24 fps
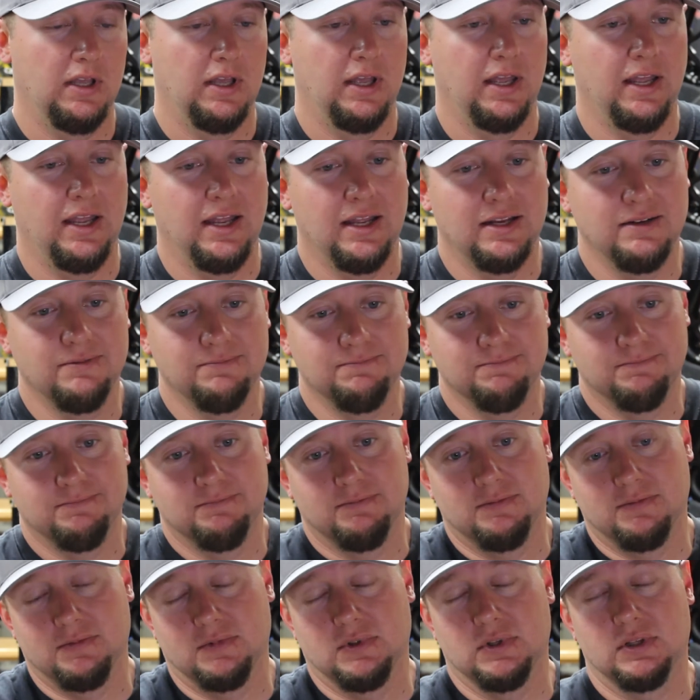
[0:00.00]
And
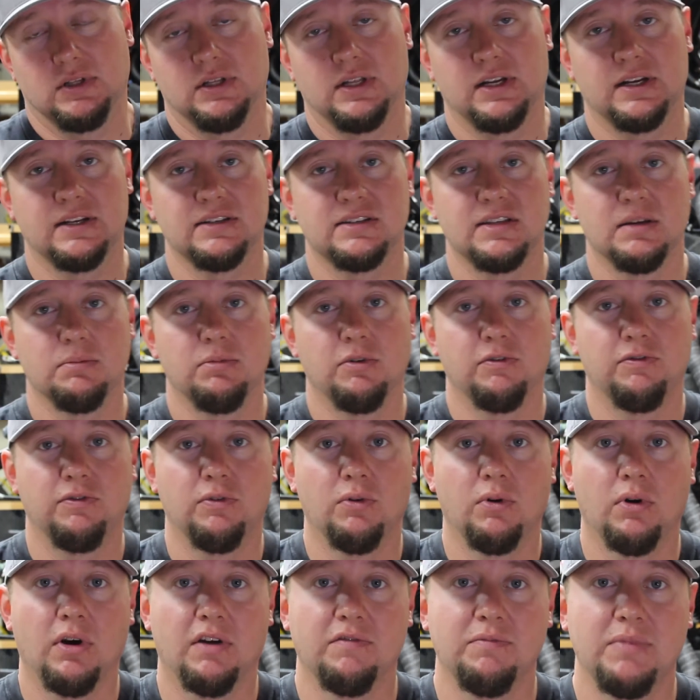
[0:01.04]
like I said
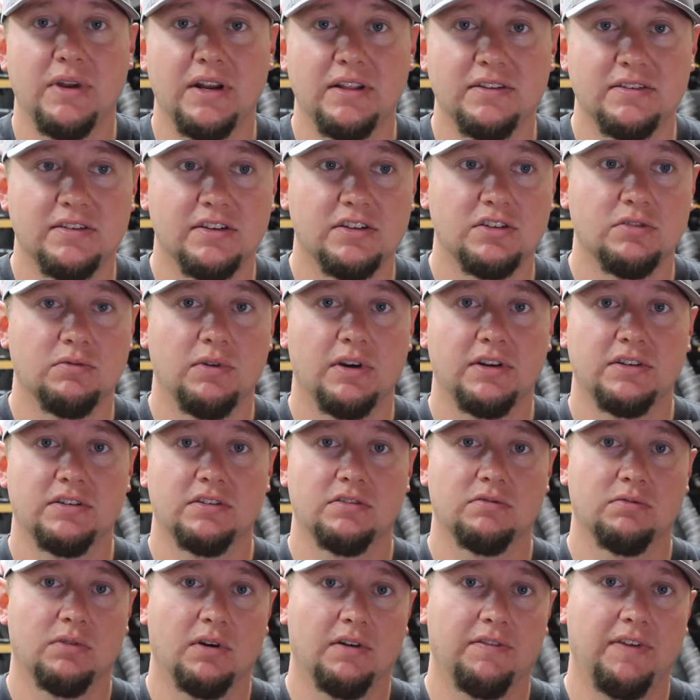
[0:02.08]
before, I've been in
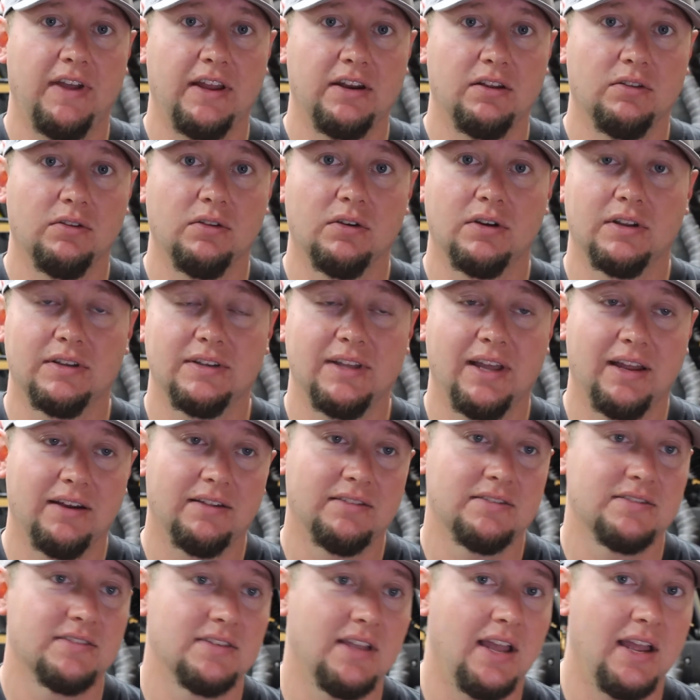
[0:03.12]
situations where I've had to look down
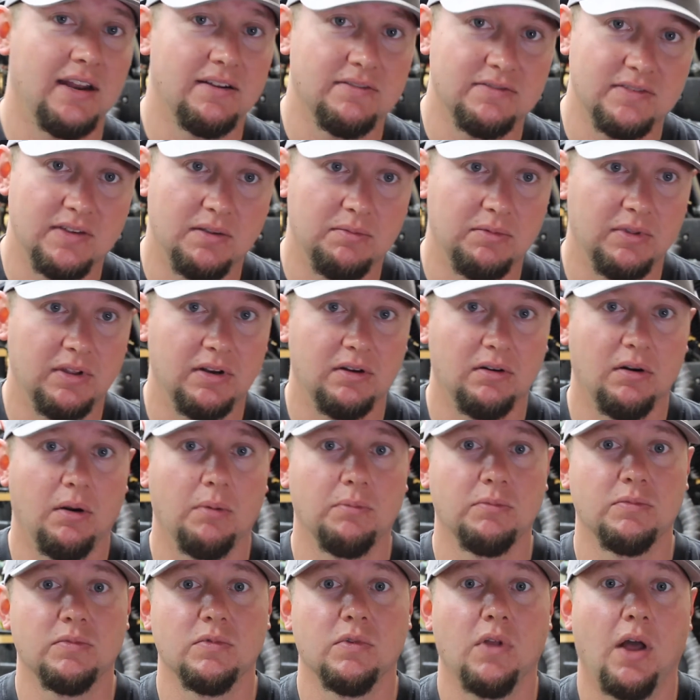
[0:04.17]
inside of something,
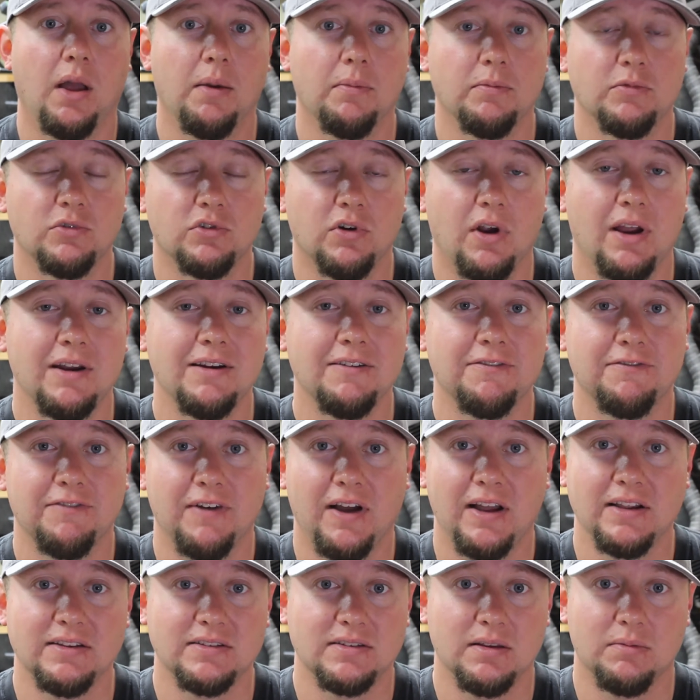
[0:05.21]
or I'm trying to
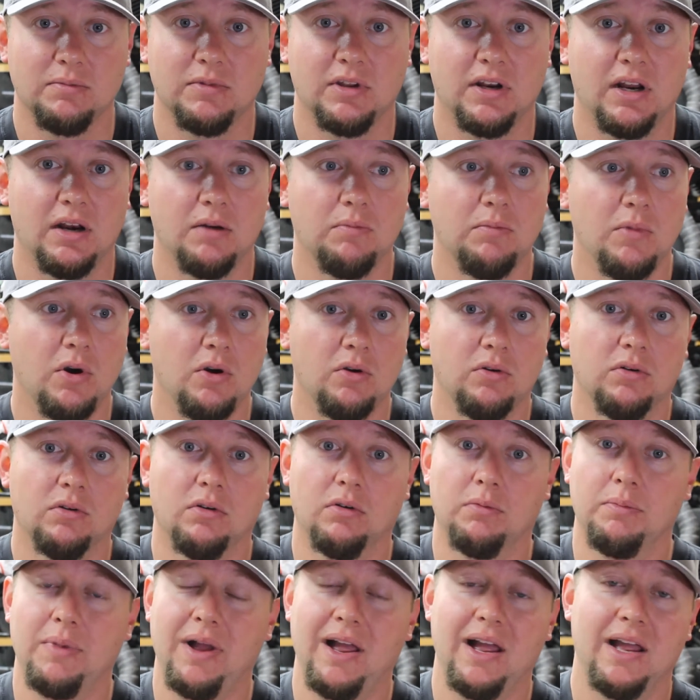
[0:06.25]
find something in a motor
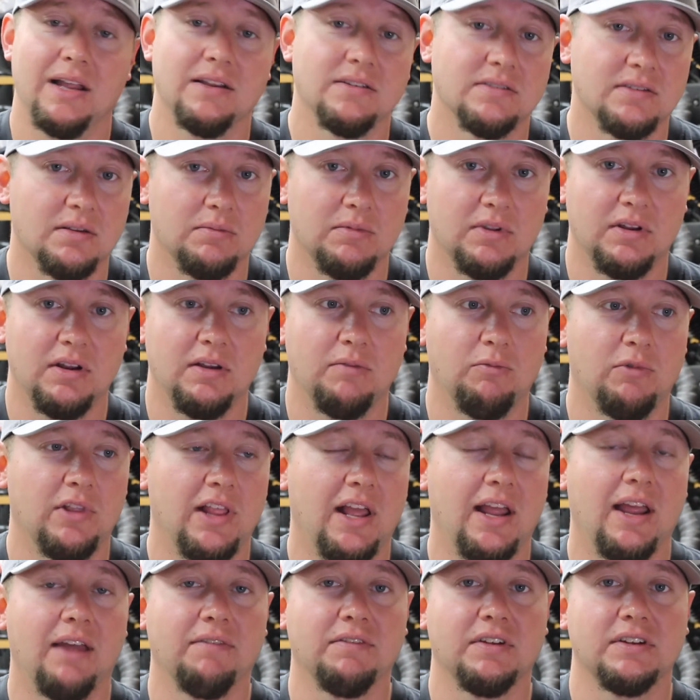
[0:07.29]
or behind something, and
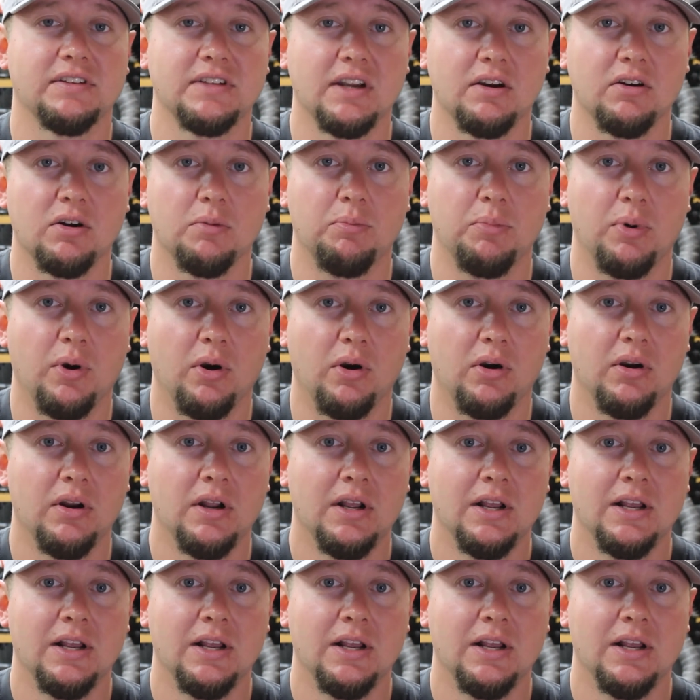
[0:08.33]
without having to tear it apart,